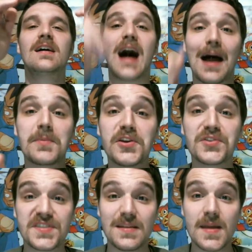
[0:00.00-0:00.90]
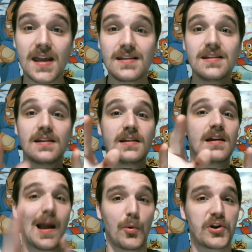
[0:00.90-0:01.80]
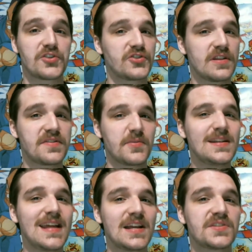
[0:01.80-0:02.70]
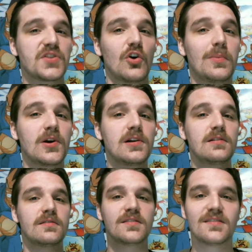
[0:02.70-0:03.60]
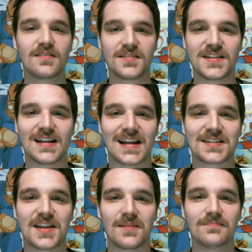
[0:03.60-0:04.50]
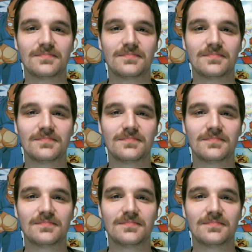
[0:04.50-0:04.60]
I'm Kill C Man. I'm 103 days sober. See you next time.